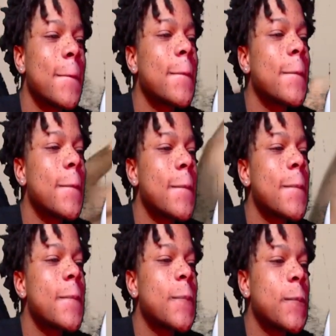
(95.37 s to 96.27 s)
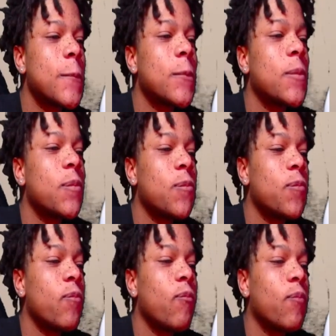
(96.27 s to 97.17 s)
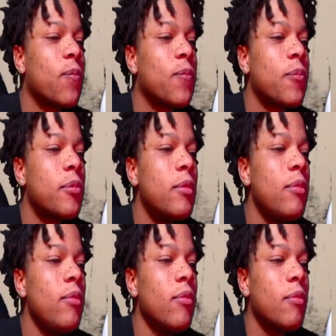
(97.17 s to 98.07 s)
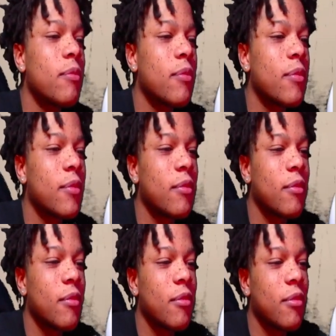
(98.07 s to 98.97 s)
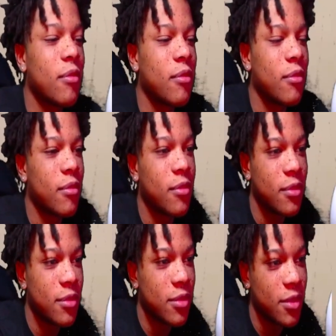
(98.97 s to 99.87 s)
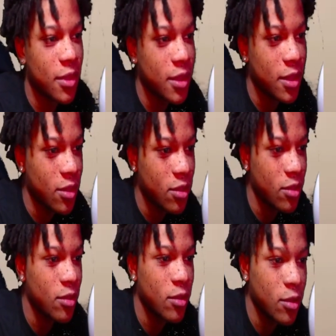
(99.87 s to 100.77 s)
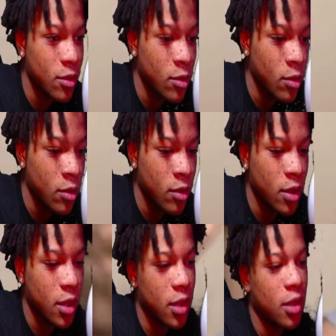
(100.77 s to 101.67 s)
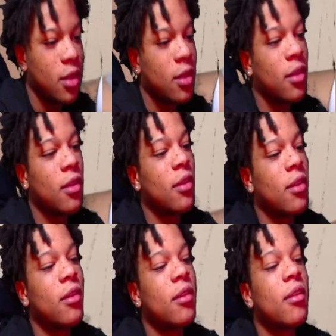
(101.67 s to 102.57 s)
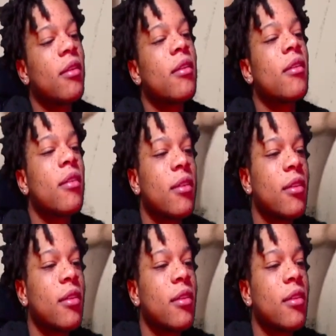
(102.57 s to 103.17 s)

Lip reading: (not speaking)